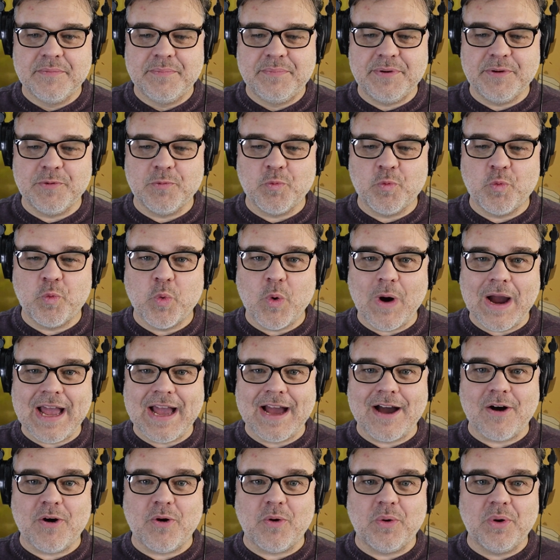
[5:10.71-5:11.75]
But
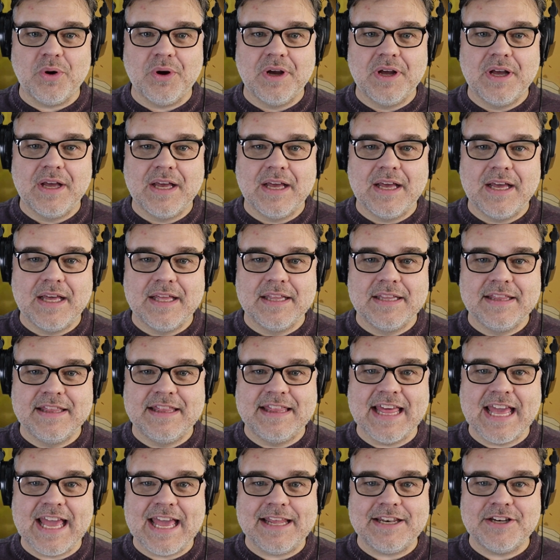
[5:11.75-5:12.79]
wow,
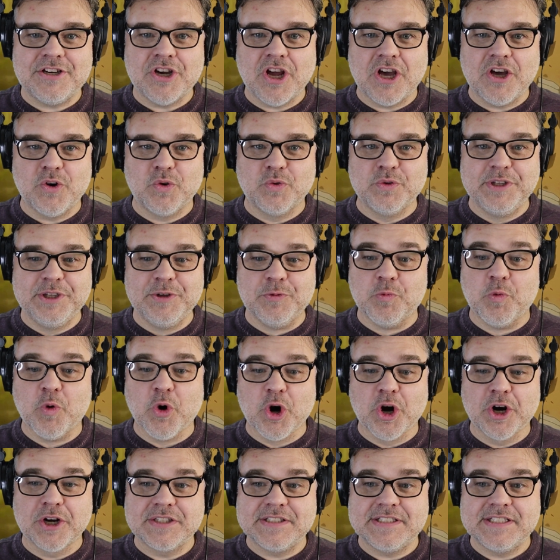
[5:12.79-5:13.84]
that not only
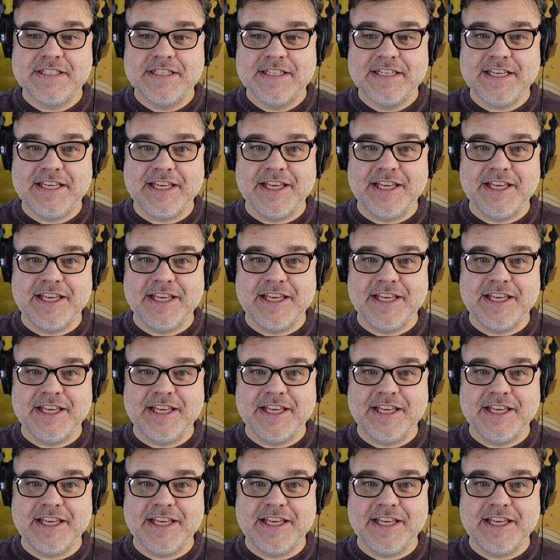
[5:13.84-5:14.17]
worked,